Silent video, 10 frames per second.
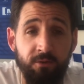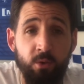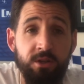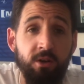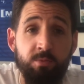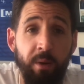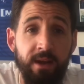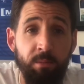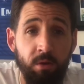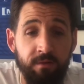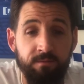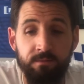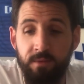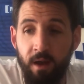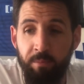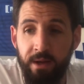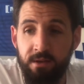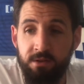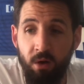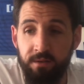I've always accused Peterborough of
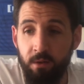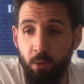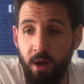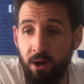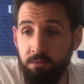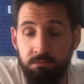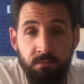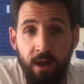being a side that will go